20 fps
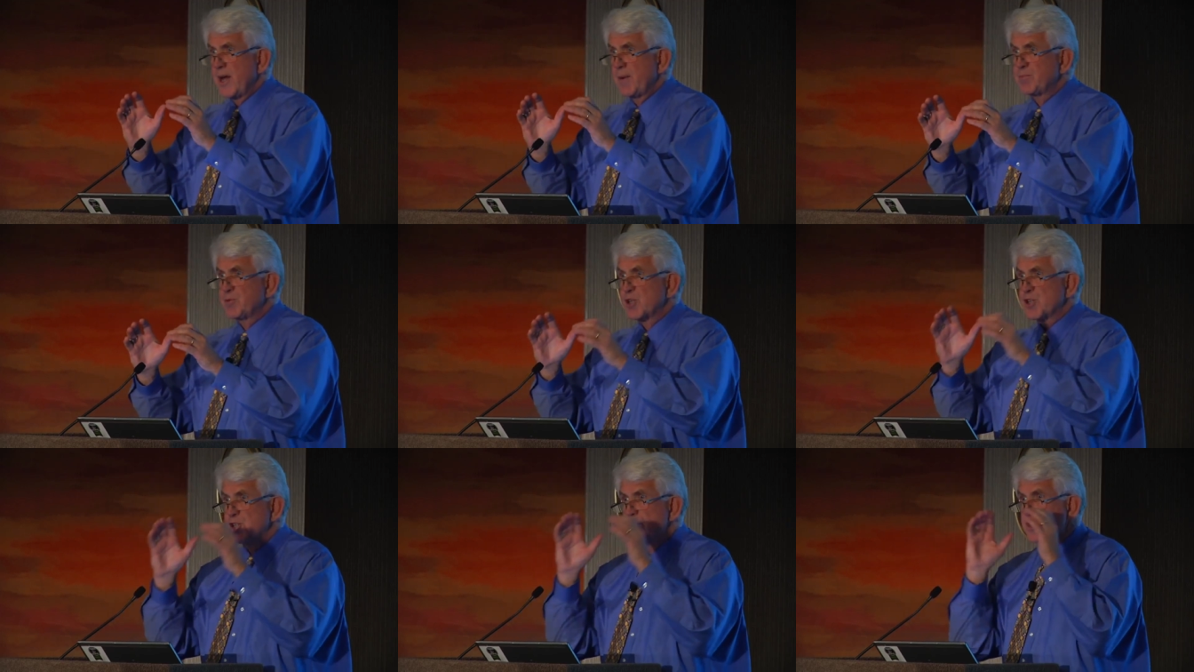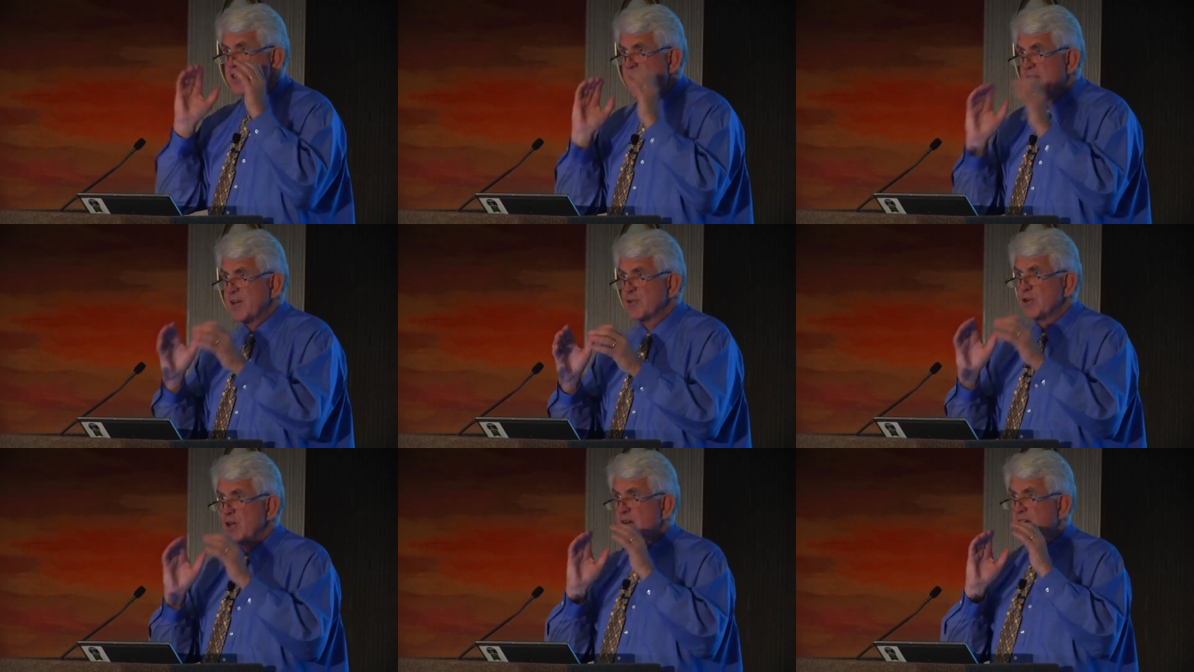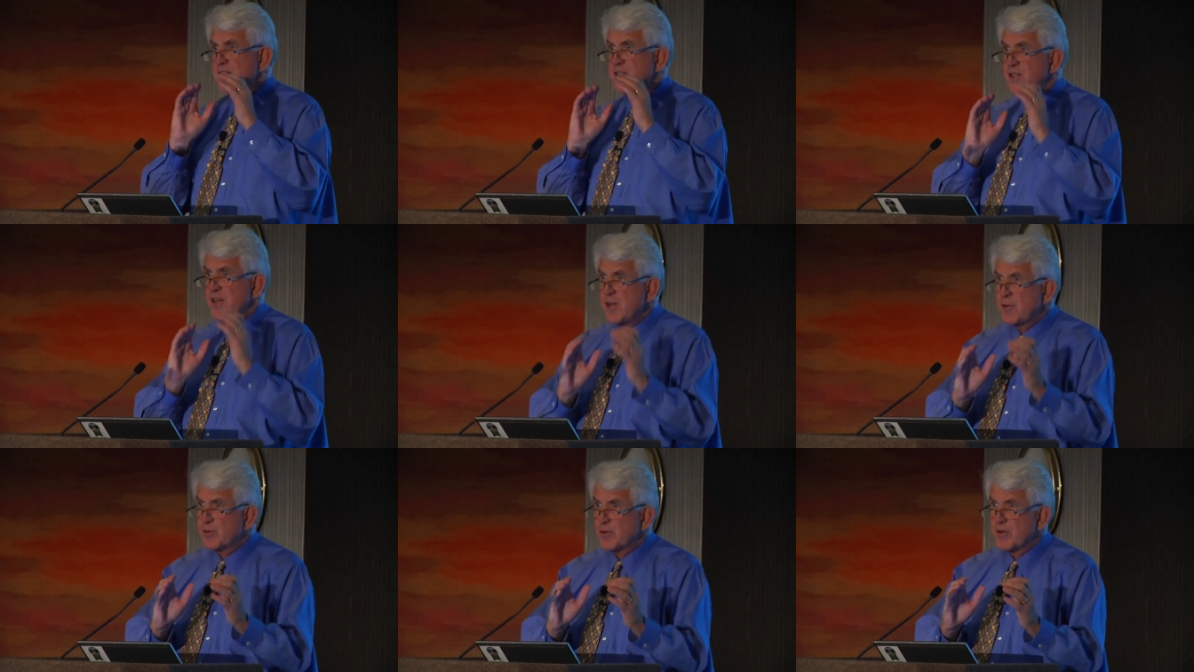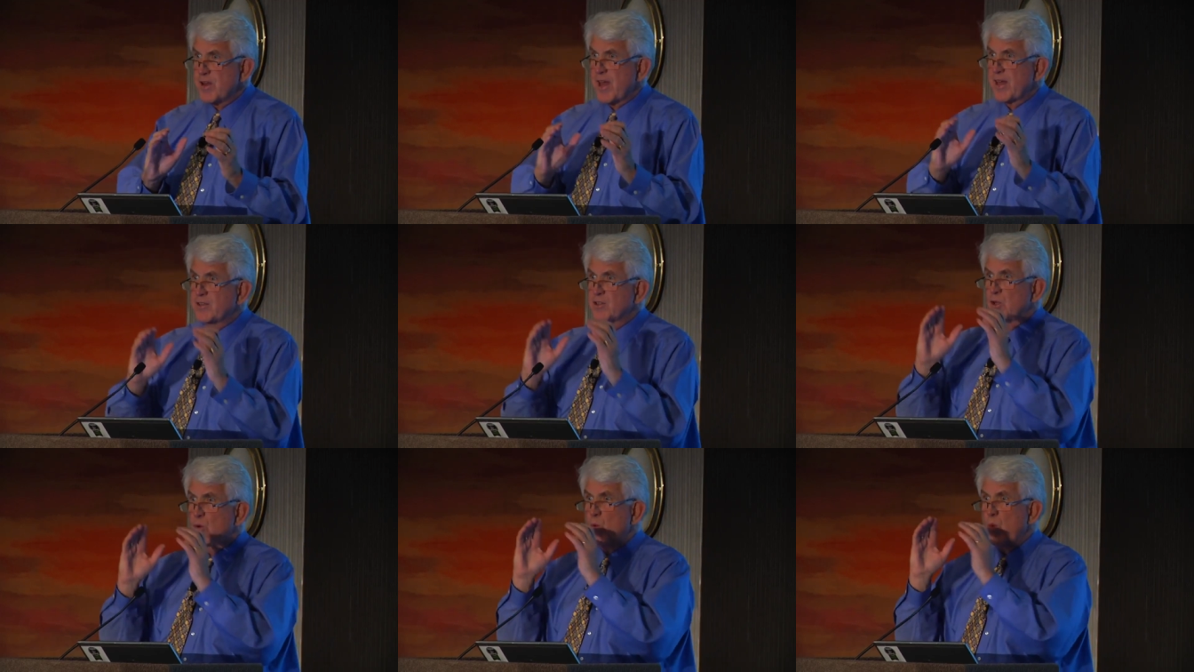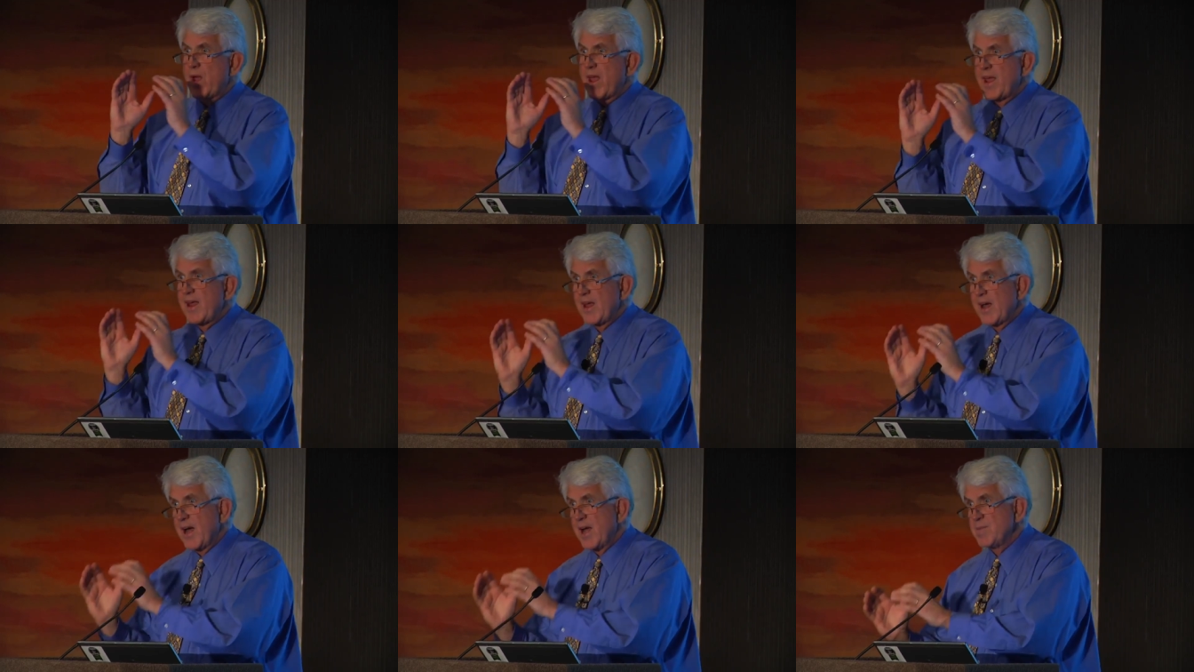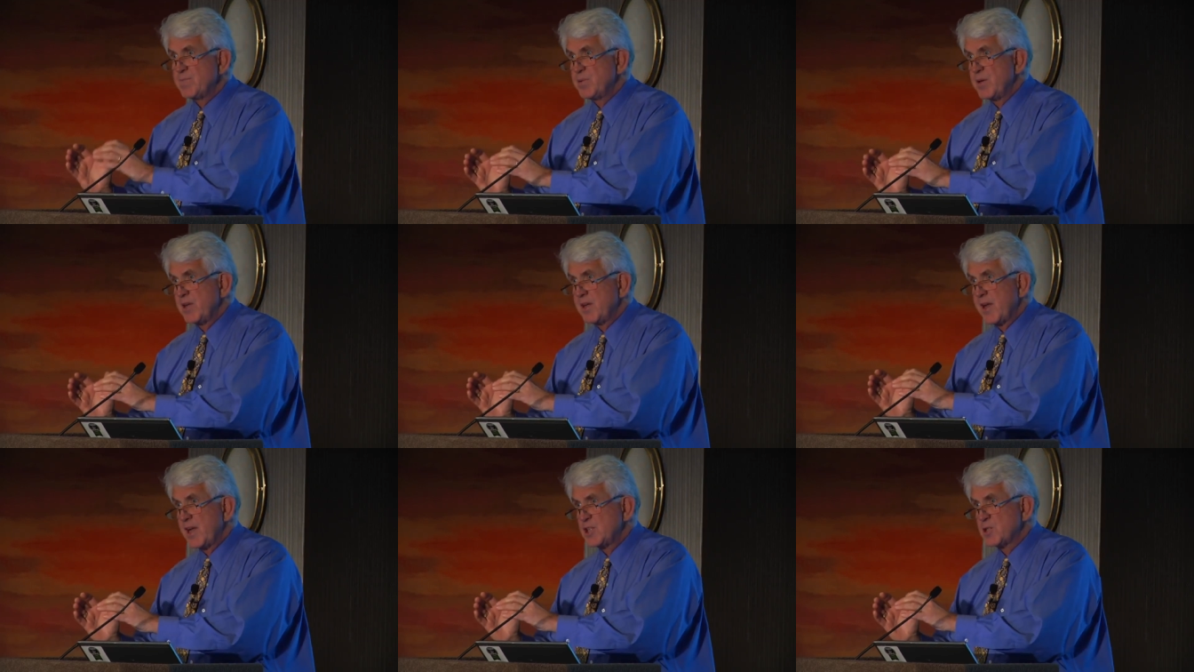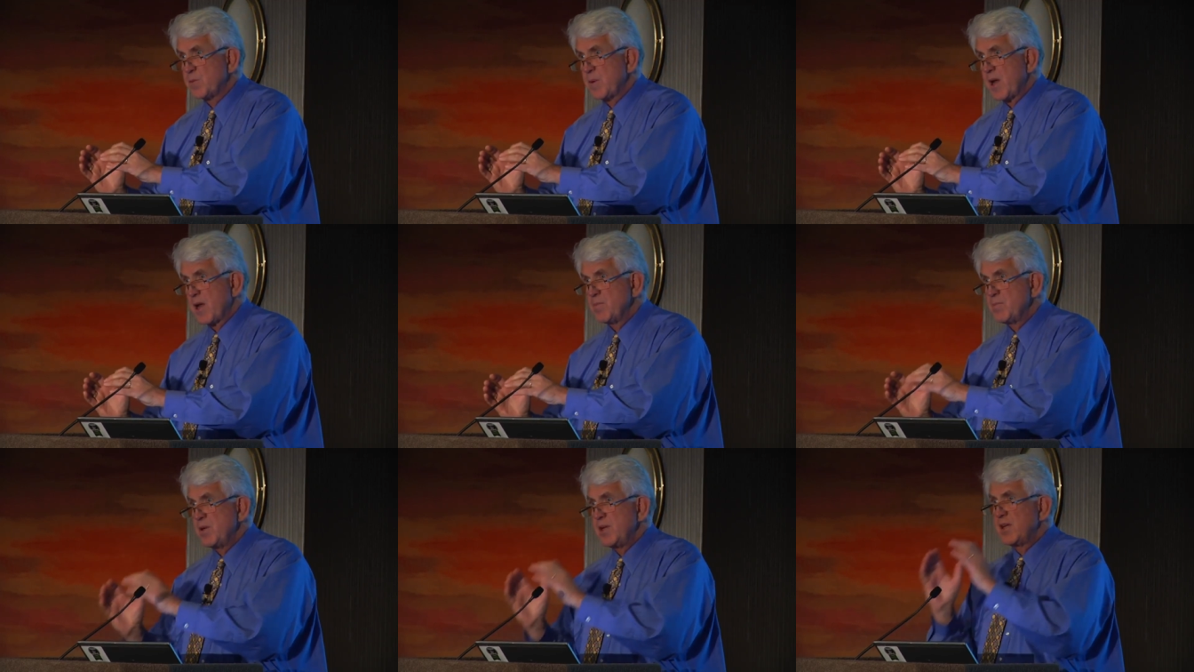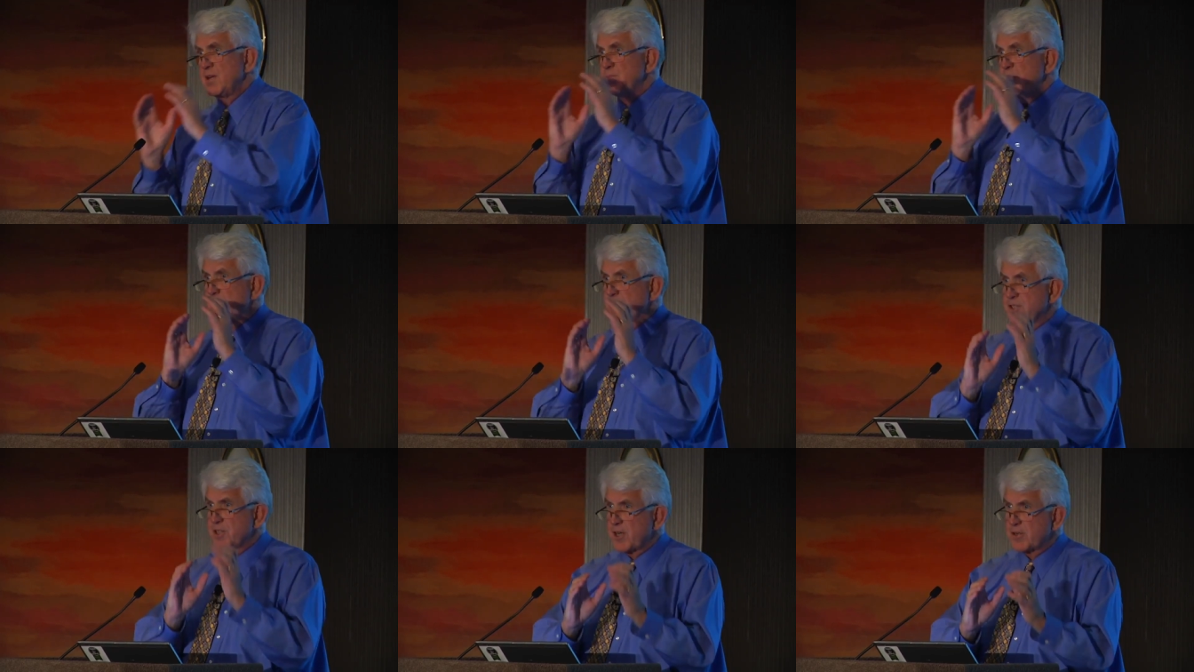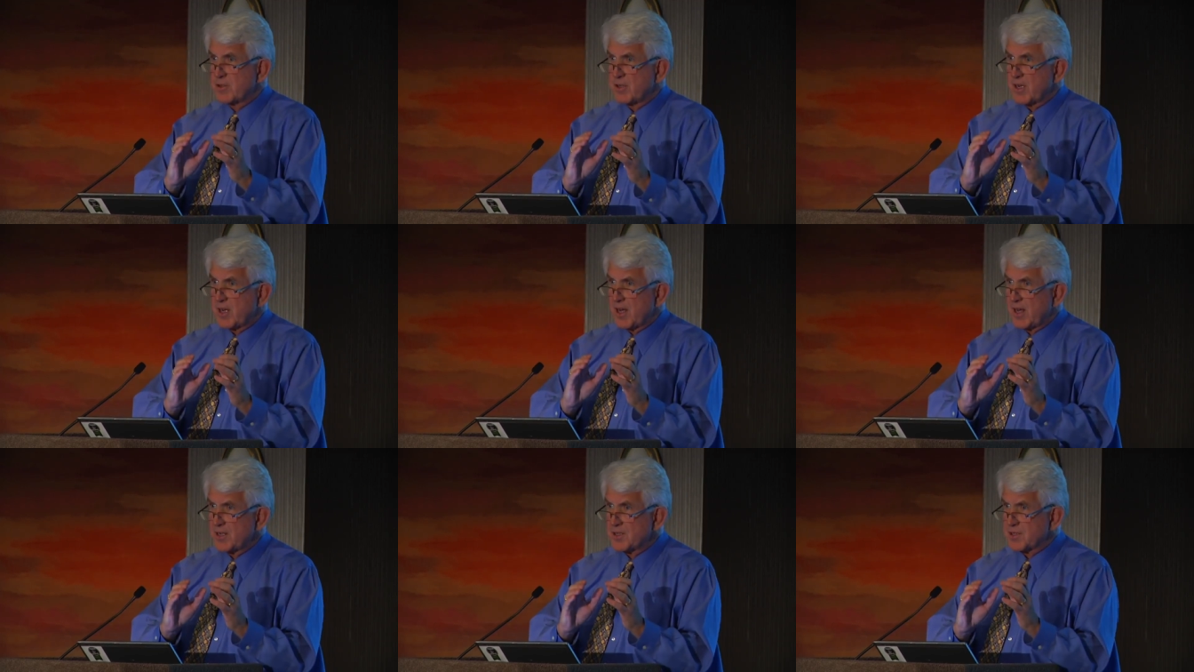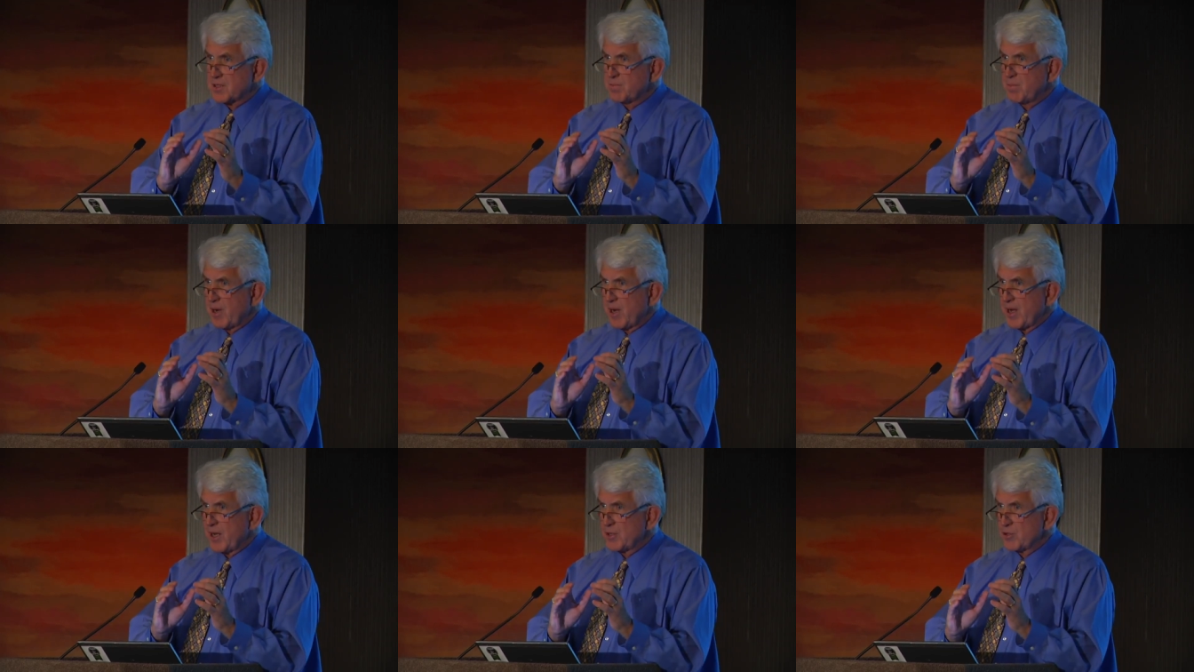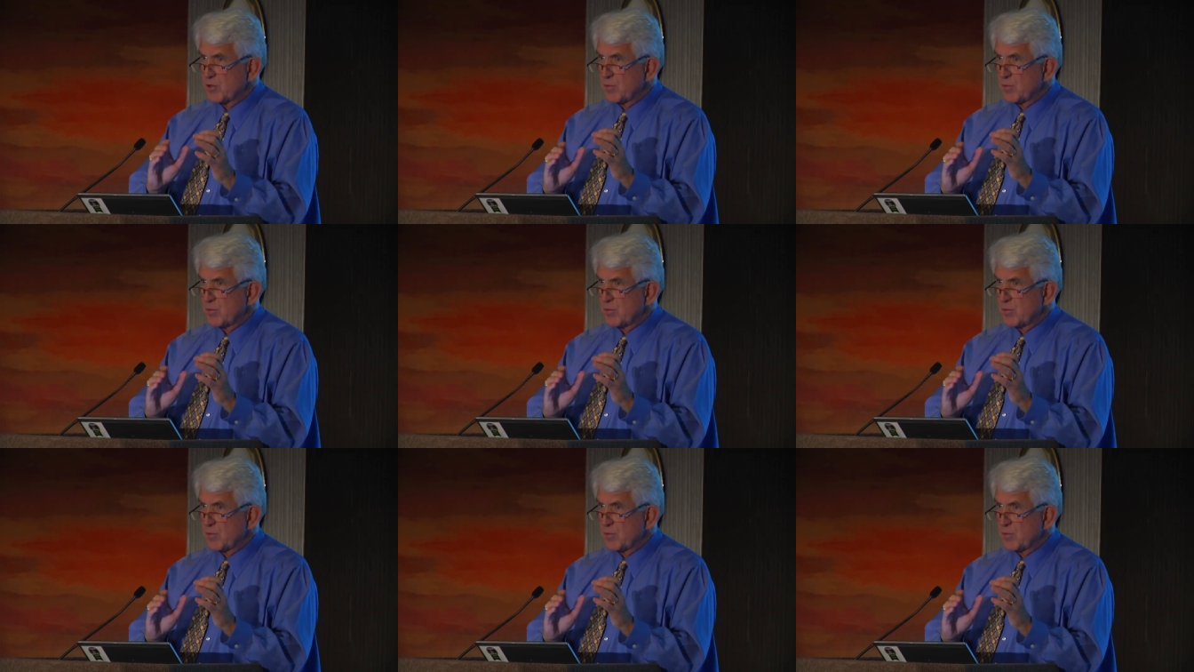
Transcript: up to standardize Ethernet the way IP HPIB had been standardized by